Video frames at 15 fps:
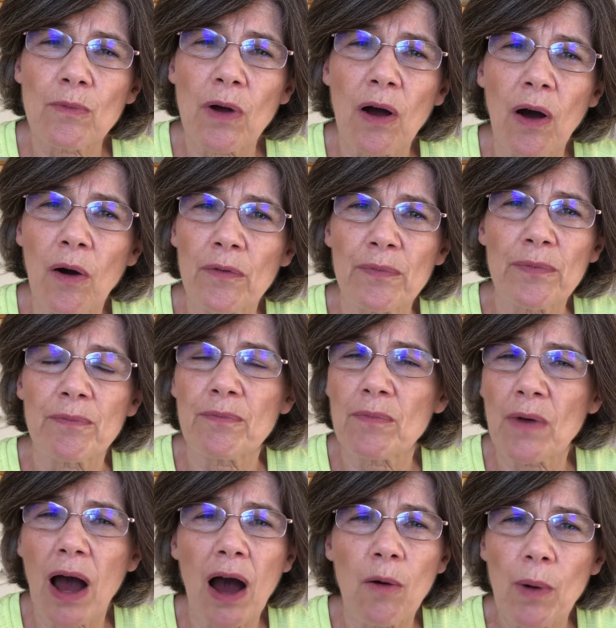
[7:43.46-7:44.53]
on
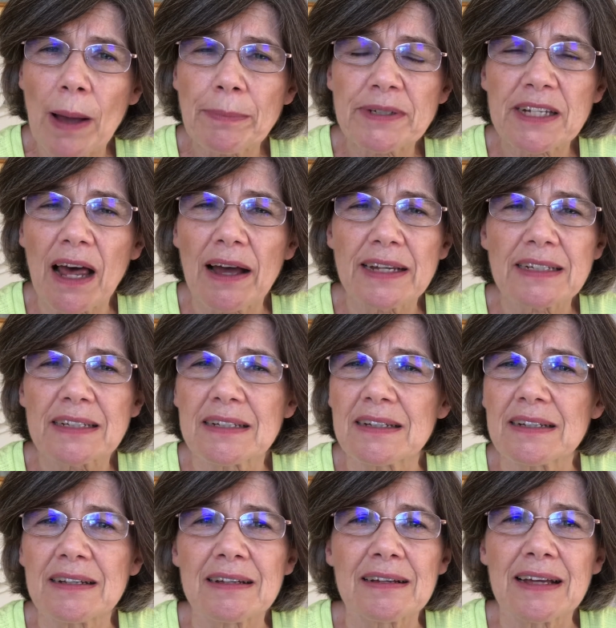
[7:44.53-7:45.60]
our website,
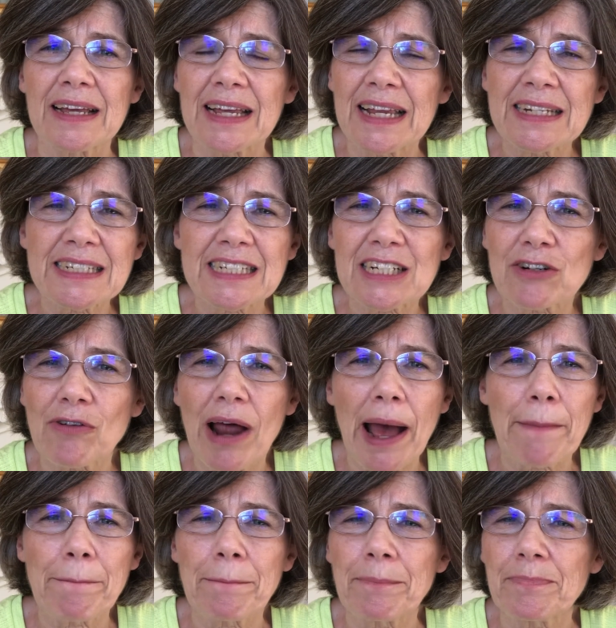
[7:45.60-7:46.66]

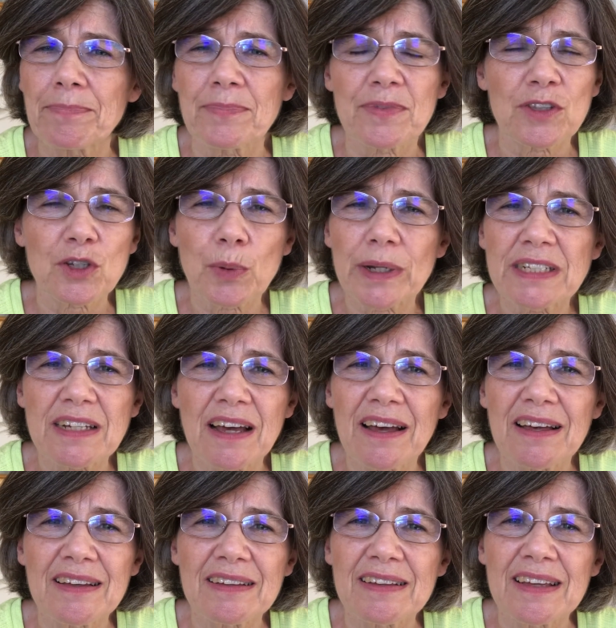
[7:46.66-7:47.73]
Instagram,
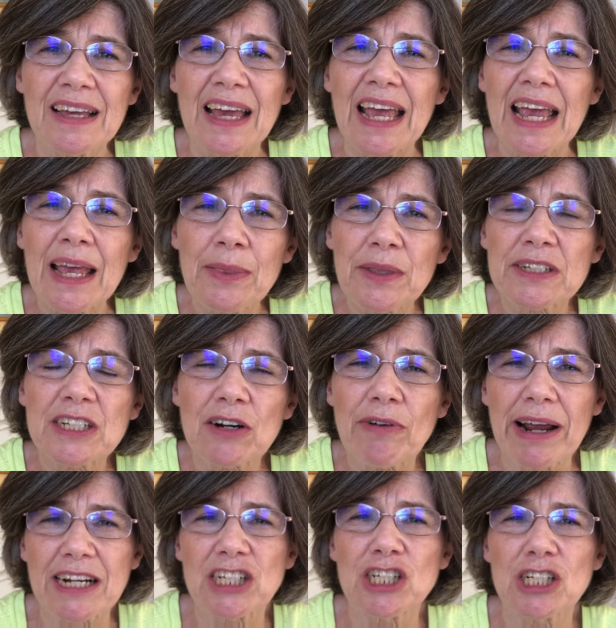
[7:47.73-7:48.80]
Twitter, in the
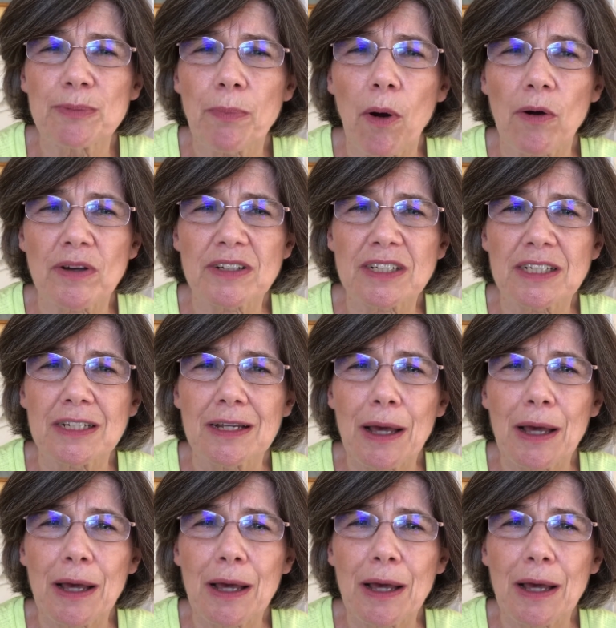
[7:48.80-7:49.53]
directions box